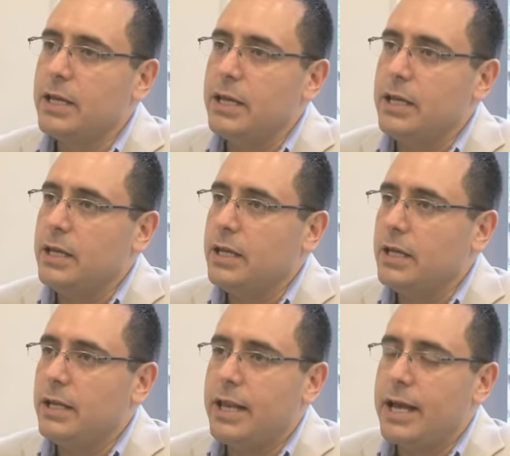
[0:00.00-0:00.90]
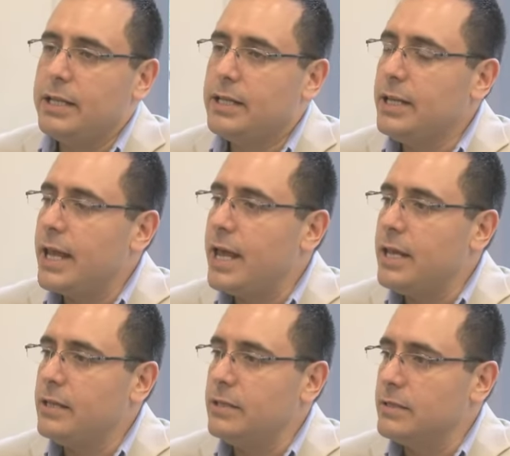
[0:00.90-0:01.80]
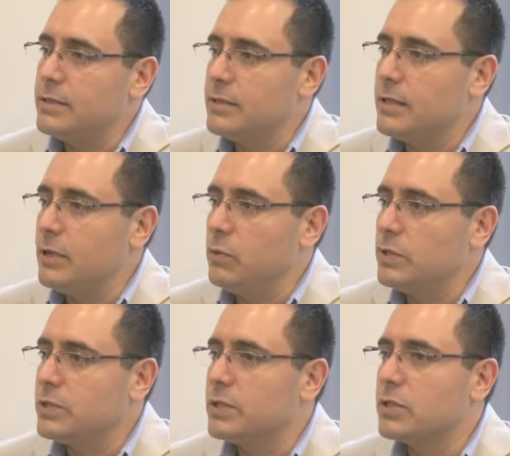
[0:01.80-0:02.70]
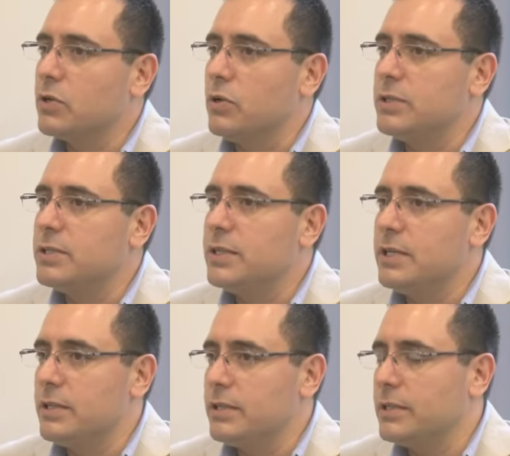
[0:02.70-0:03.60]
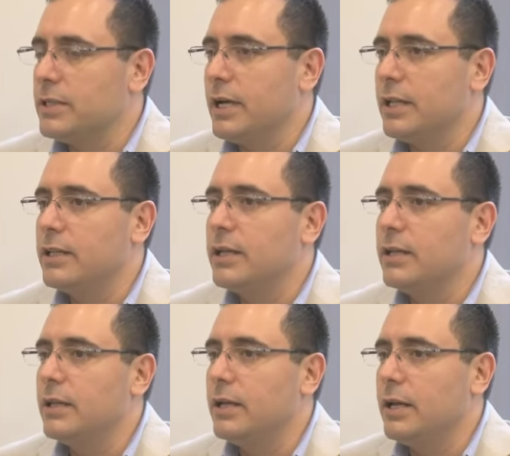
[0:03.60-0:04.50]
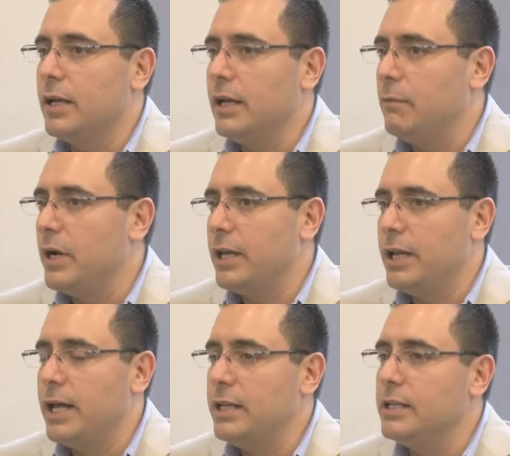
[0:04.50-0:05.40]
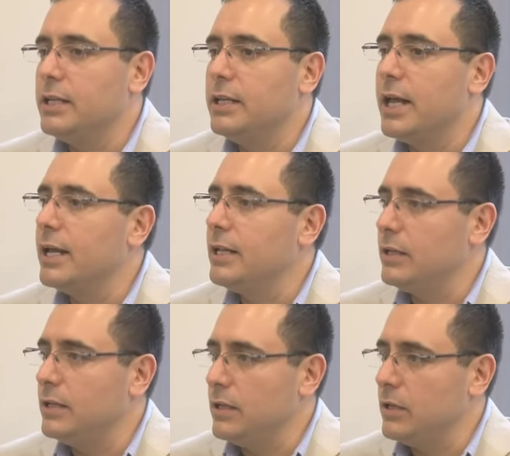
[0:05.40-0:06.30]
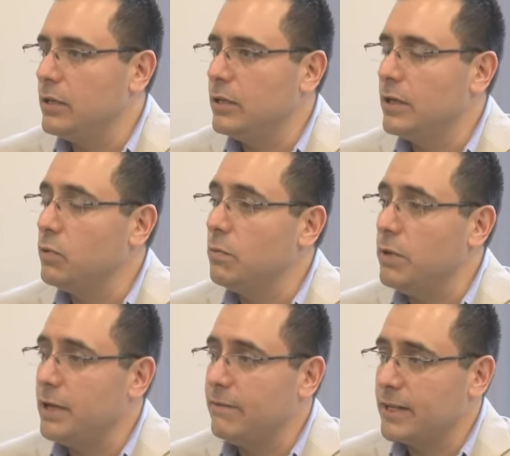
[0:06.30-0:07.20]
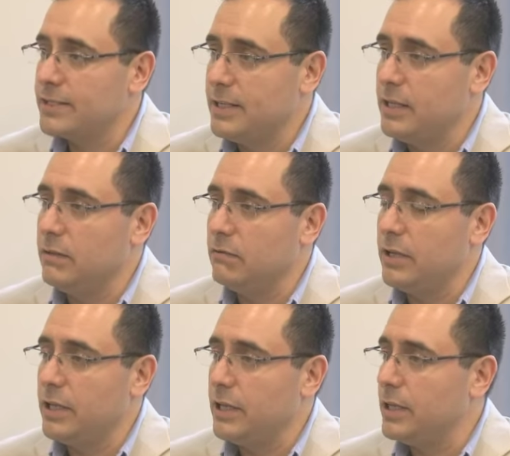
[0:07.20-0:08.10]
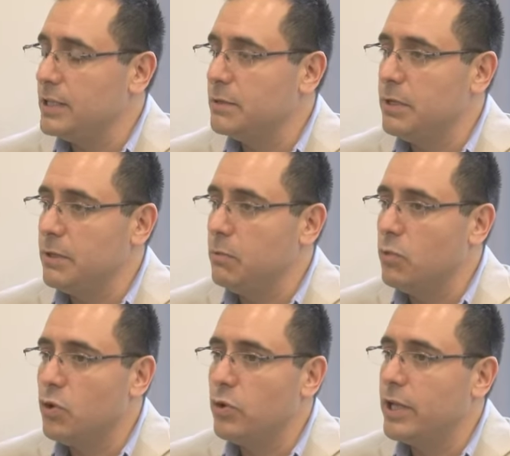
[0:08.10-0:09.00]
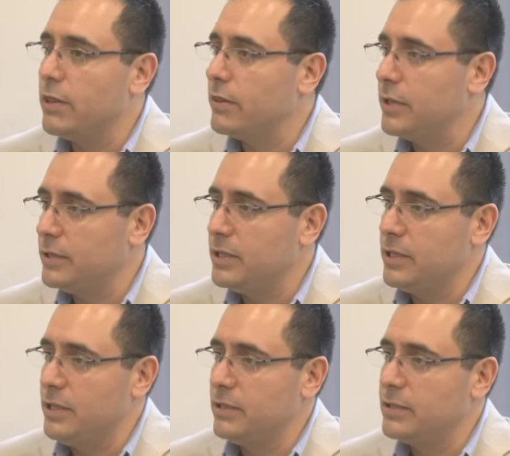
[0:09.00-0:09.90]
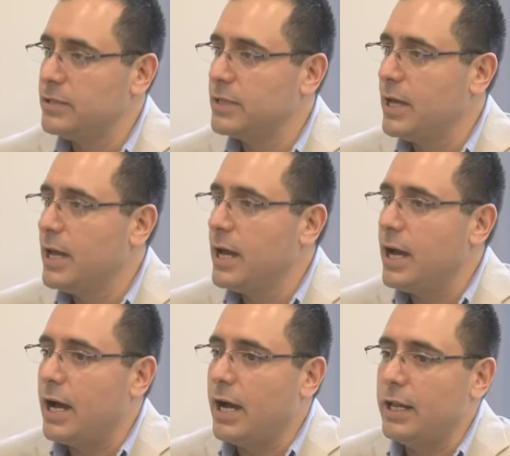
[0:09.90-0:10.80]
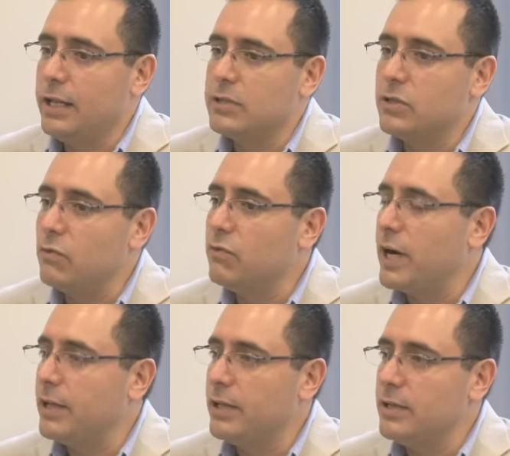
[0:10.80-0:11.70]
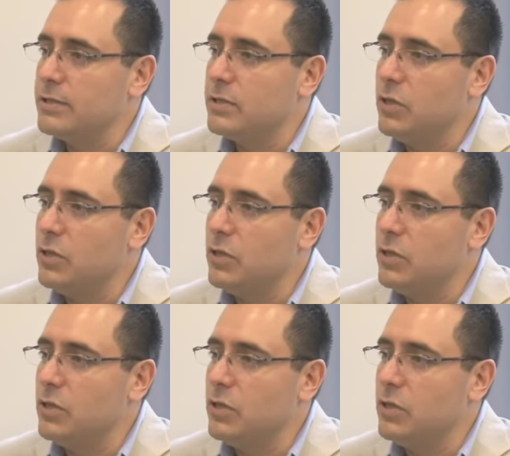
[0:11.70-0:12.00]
in the 1980s, it was considered that by 1990 there would be a vaccine already, and it's been more than 30 years, and so far there is